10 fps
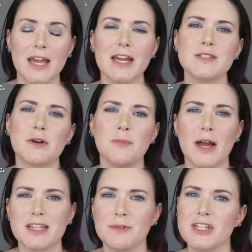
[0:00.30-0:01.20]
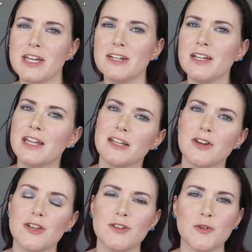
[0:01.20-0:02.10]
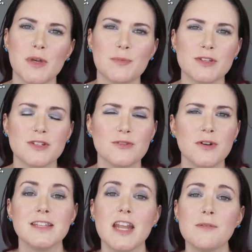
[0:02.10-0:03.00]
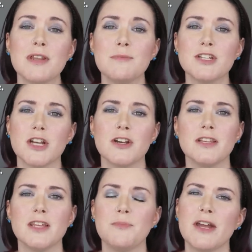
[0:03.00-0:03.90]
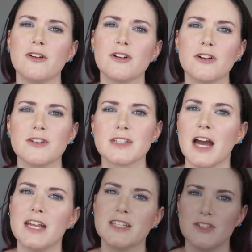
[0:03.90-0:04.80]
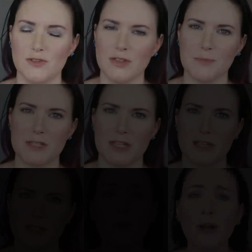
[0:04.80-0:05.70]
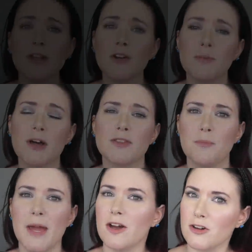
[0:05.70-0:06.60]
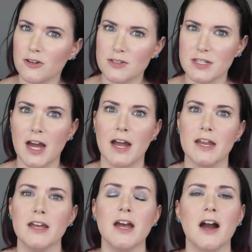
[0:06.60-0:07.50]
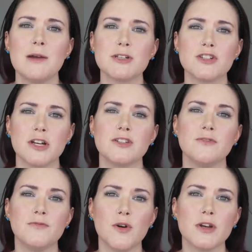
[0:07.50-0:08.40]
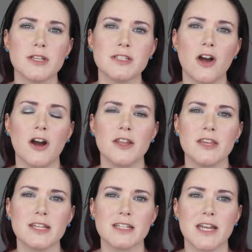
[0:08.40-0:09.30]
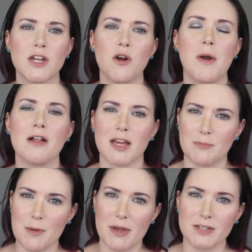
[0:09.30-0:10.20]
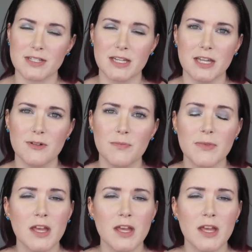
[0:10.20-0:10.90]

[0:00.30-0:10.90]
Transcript: Hey guys, welcome back to my channel and hello to you new people too. Today I'm going to be sharing the Pale Girl's Guide to Nude Lipsticks. A quick note about the Pale Girl's Guide. I'm just trying to focus on things that I know about like my pale skin,